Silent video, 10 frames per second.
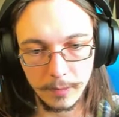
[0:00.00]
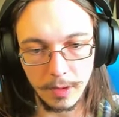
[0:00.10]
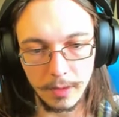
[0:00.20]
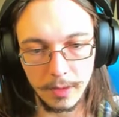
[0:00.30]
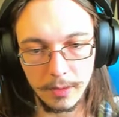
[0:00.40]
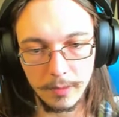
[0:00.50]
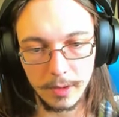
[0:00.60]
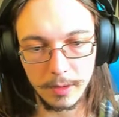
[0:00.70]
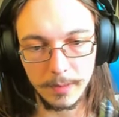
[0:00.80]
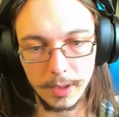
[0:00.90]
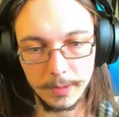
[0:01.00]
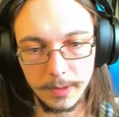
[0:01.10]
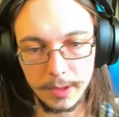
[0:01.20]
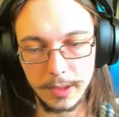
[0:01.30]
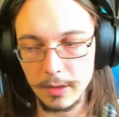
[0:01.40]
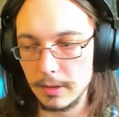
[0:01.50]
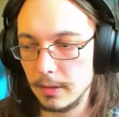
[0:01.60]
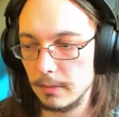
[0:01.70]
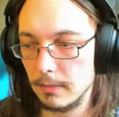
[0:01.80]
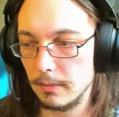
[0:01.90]
Oh, you're the one that complains about the stairs.
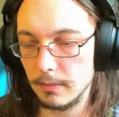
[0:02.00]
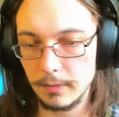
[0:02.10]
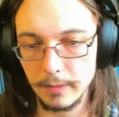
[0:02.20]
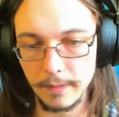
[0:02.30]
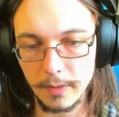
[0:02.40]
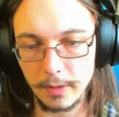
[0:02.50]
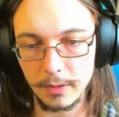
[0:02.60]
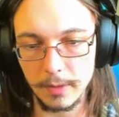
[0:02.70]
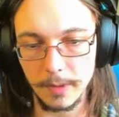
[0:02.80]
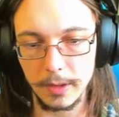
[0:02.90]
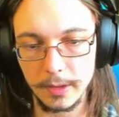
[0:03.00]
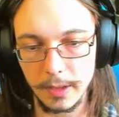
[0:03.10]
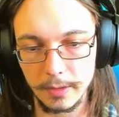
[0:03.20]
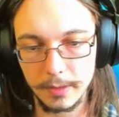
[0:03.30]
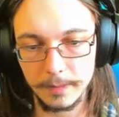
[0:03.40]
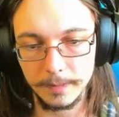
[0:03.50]
So of course you should build the stairs.